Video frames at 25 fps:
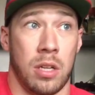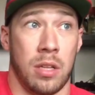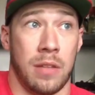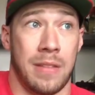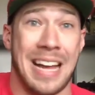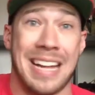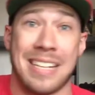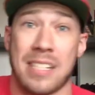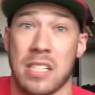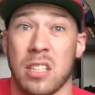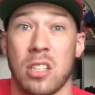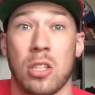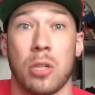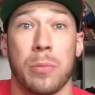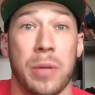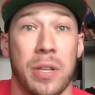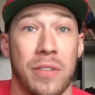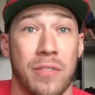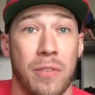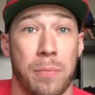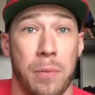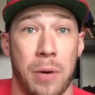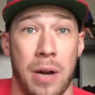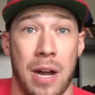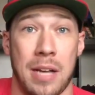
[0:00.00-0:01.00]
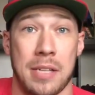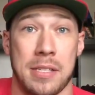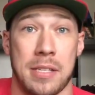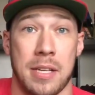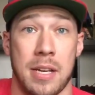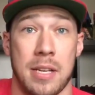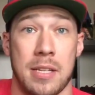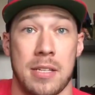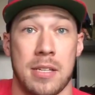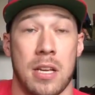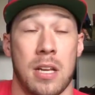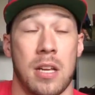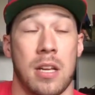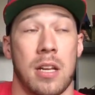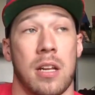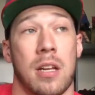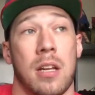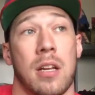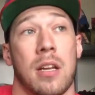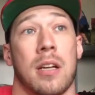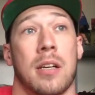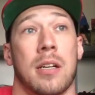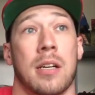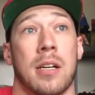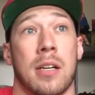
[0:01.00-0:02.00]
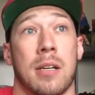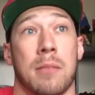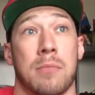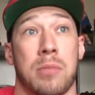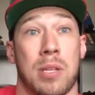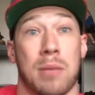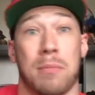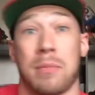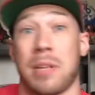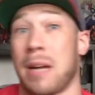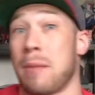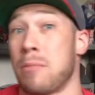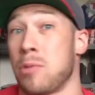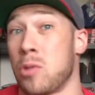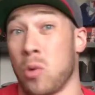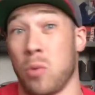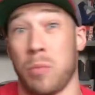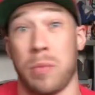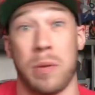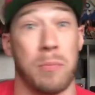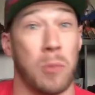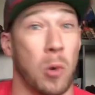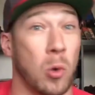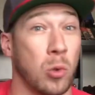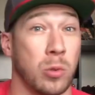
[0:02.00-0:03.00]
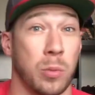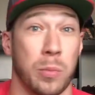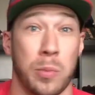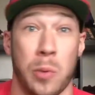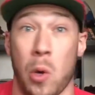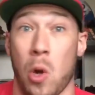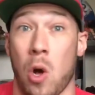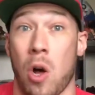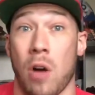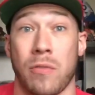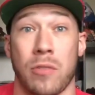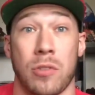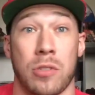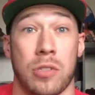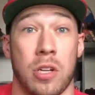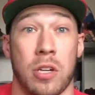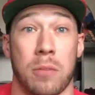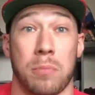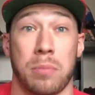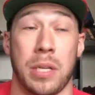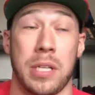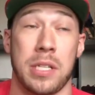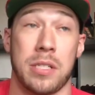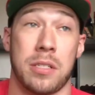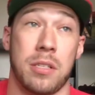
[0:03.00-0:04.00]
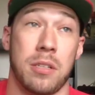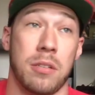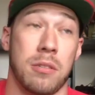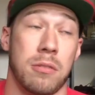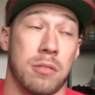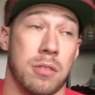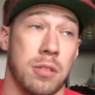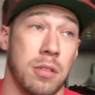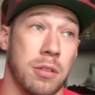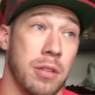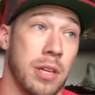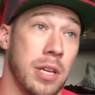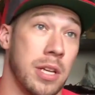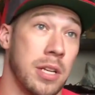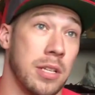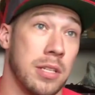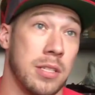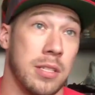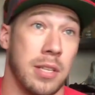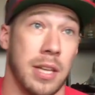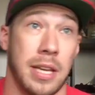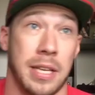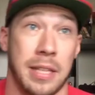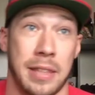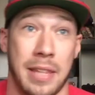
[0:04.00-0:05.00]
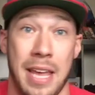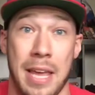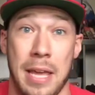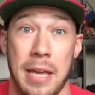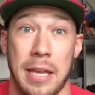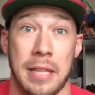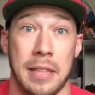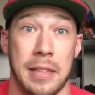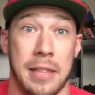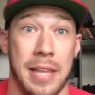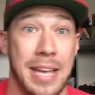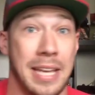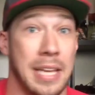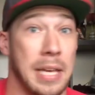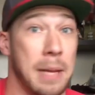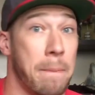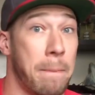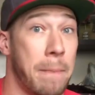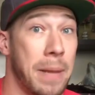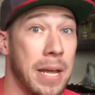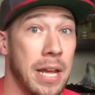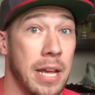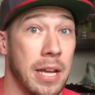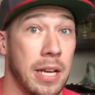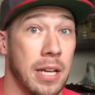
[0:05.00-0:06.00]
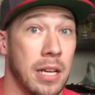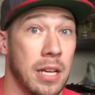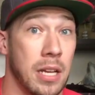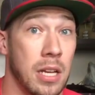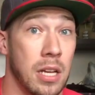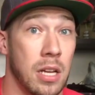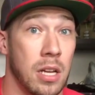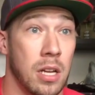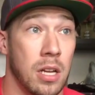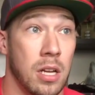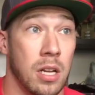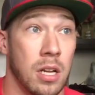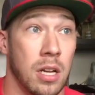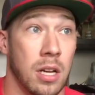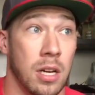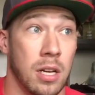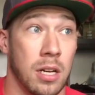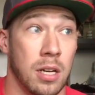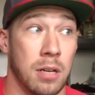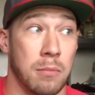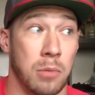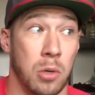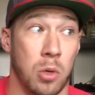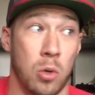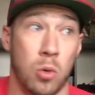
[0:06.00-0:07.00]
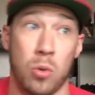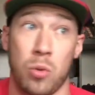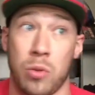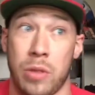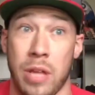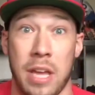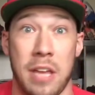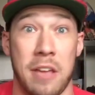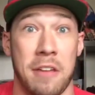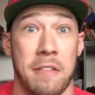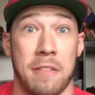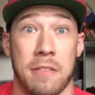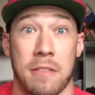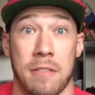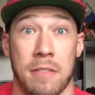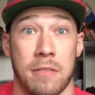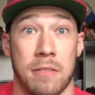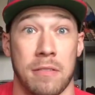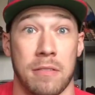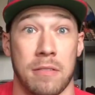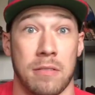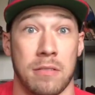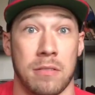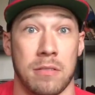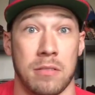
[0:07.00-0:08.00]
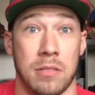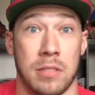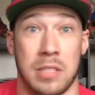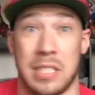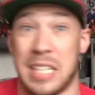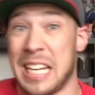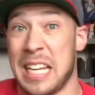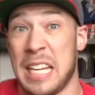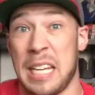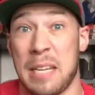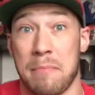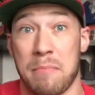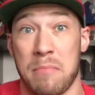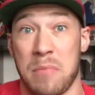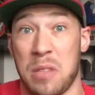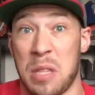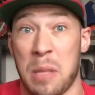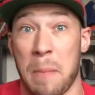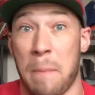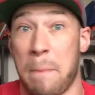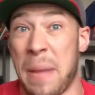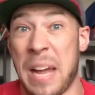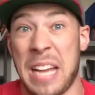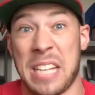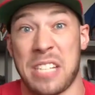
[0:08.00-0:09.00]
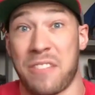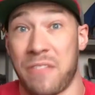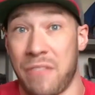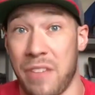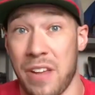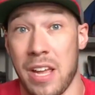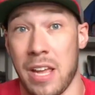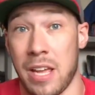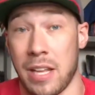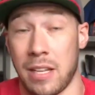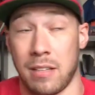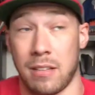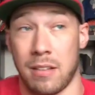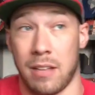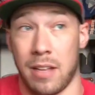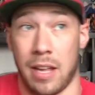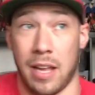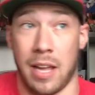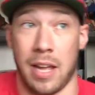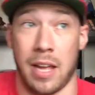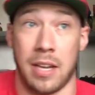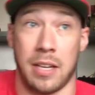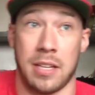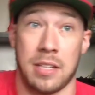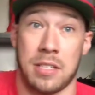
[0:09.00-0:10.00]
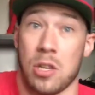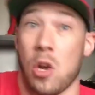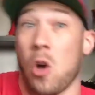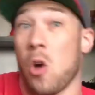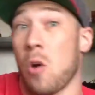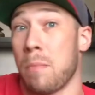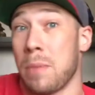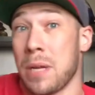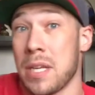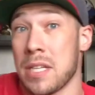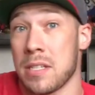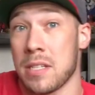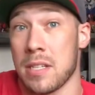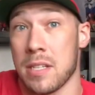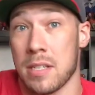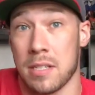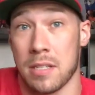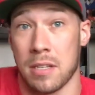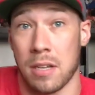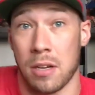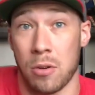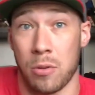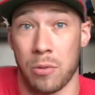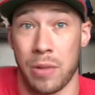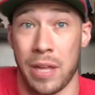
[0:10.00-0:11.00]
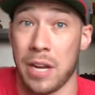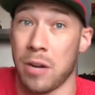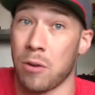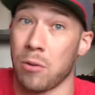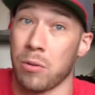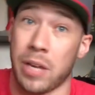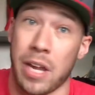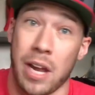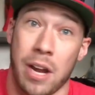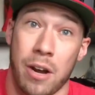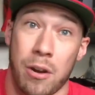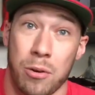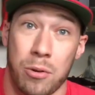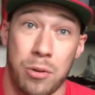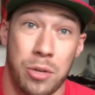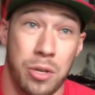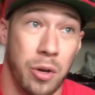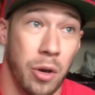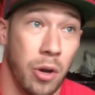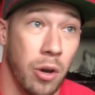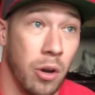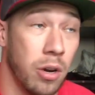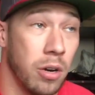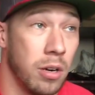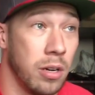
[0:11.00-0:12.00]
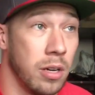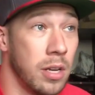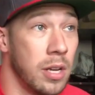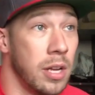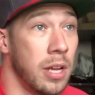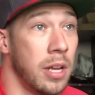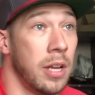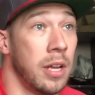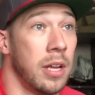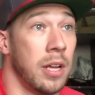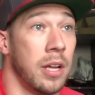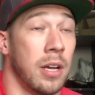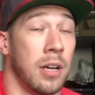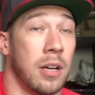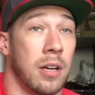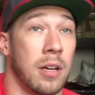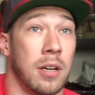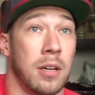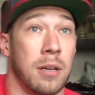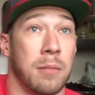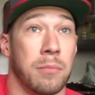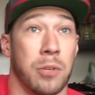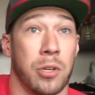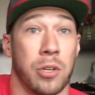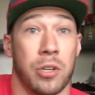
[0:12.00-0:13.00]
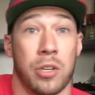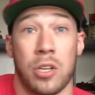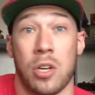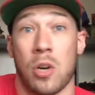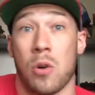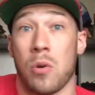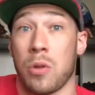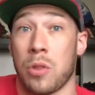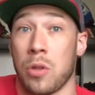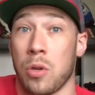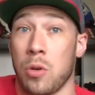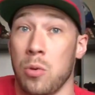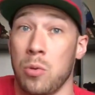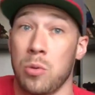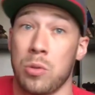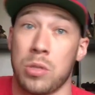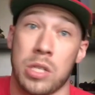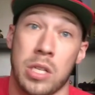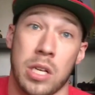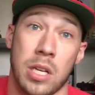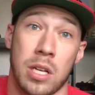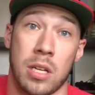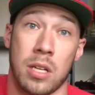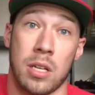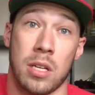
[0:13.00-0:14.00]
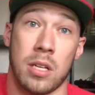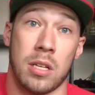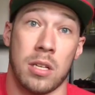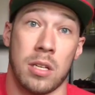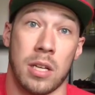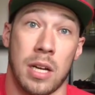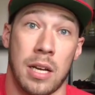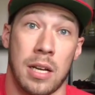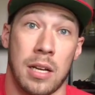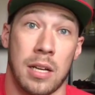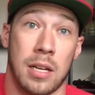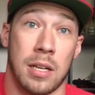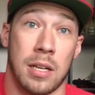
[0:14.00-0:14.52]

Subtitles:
that's a little bit of a process. Sometimes there will be multiple offers on a place too. So then it's like they can pick who they deem the best fit, and it's all business. So they don't care who you are. They're gonna go with who's gonna